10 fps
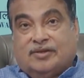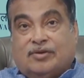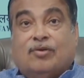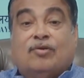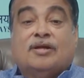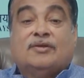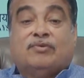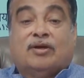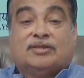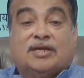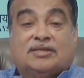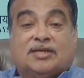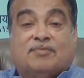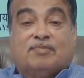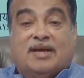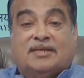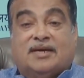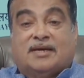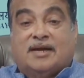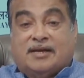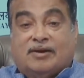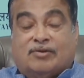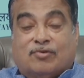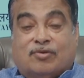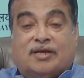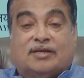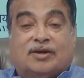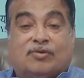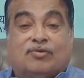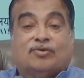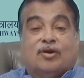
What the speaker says: The road infrastructure plays a critical role in the growth